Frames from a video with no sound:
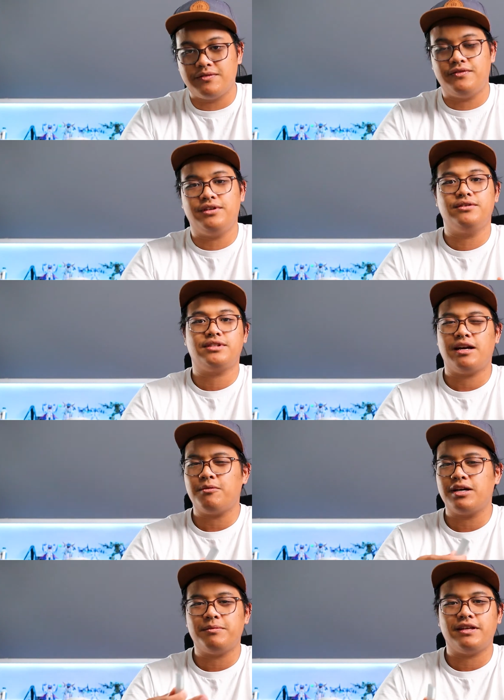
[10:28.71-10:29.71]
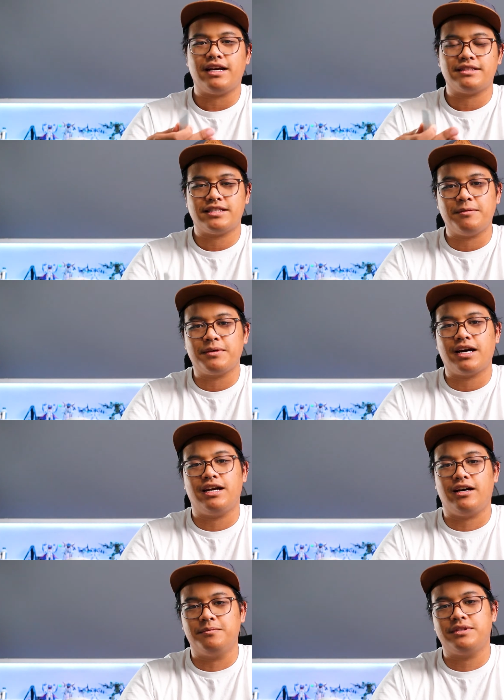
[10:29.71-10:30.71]
reviews, and I want to be that same kind
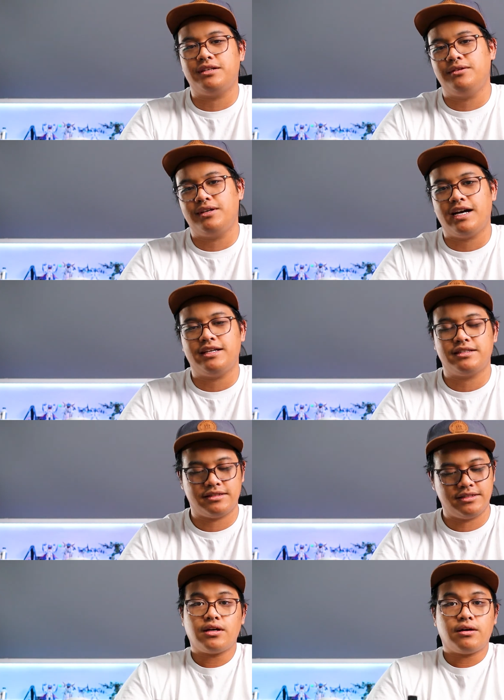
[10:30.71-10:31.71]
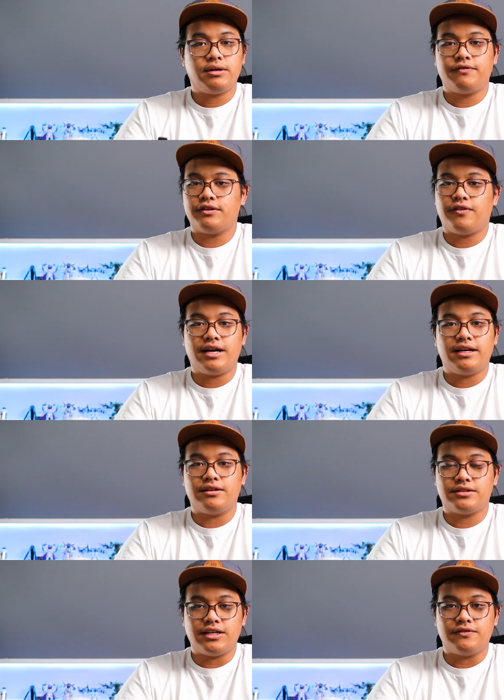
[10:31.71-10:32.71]
of help to you guys. So if you're finding
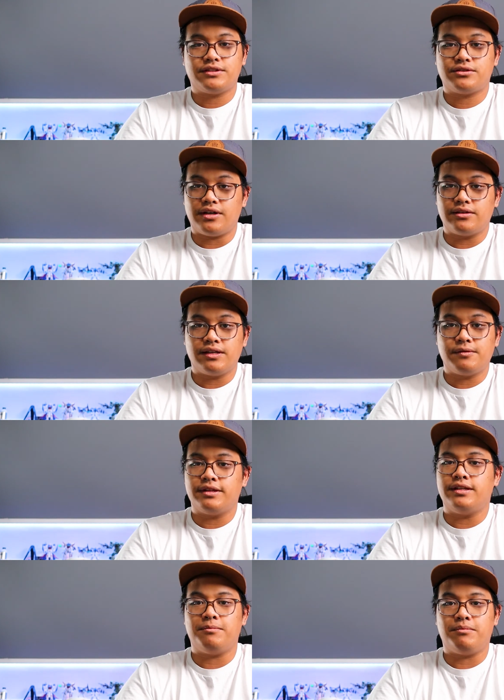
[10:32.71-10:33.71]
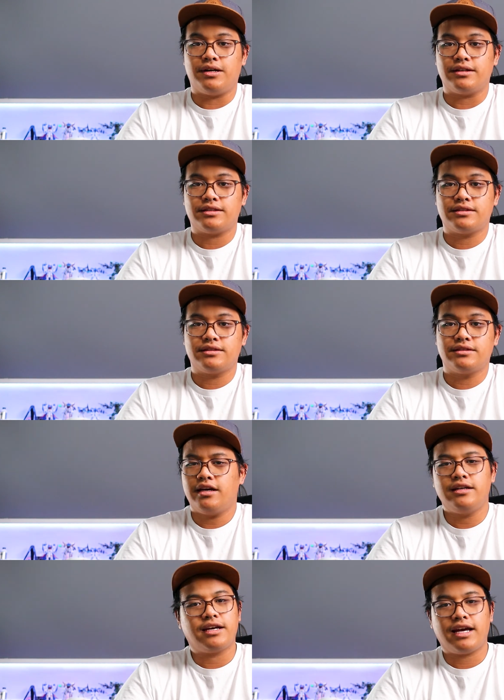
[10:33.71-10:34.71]
yourself struggling with nub marks
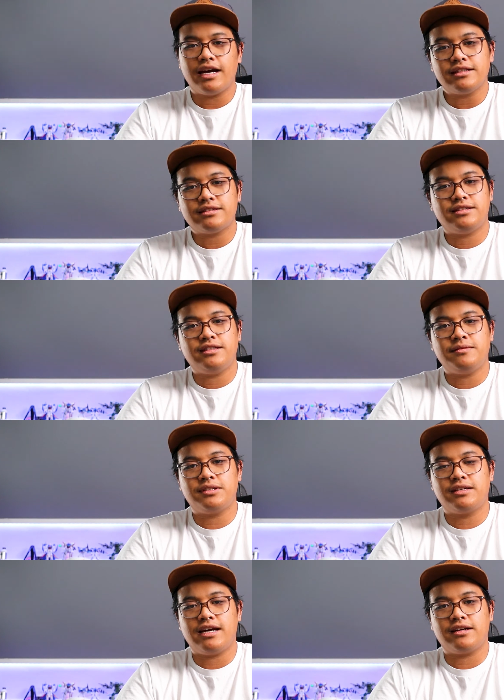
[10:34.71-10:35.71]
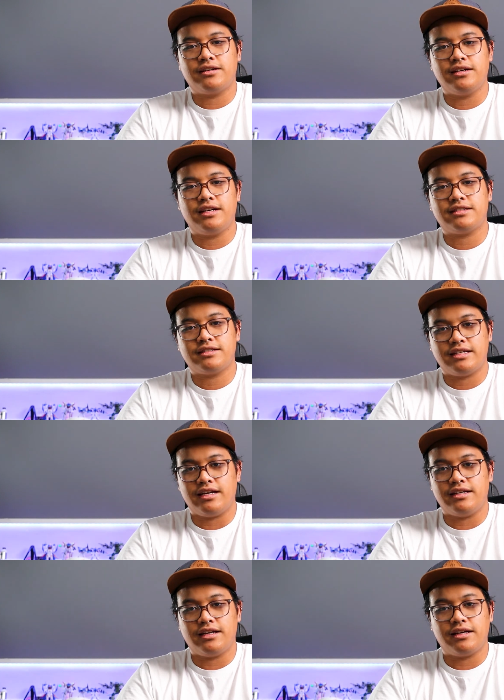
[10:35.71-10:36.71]
and you can't seem to get good at
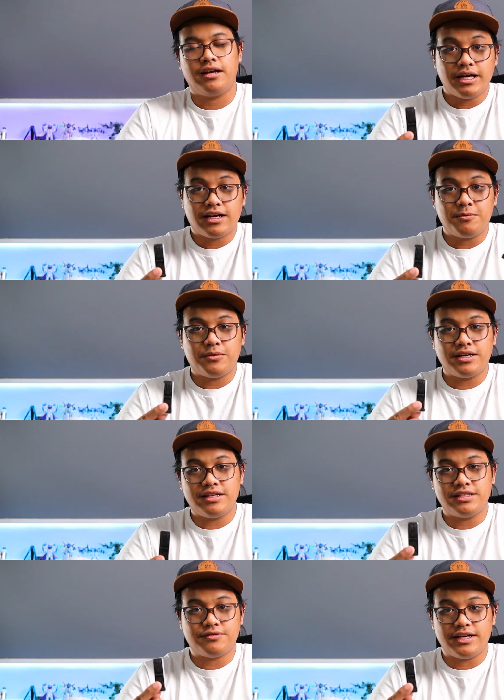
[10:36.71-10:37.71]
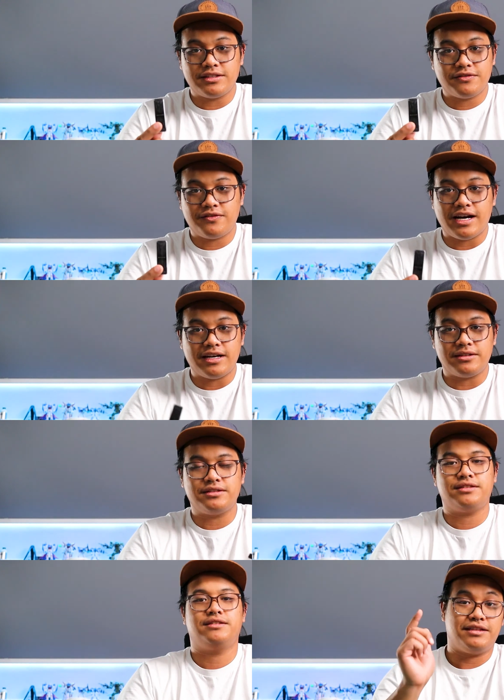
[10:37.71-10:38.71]
sanding, pick up one of these Razer
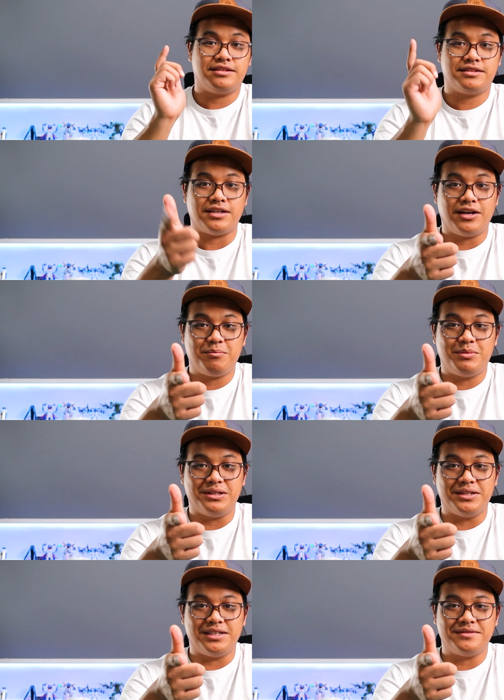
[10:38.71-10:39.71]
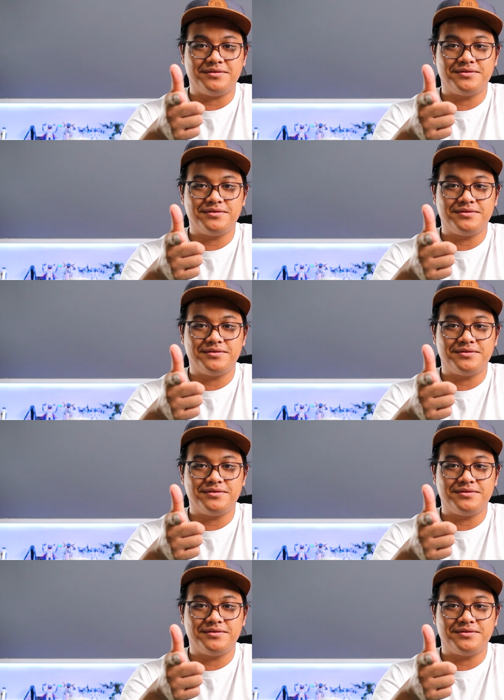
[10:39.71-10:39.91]
files and start building.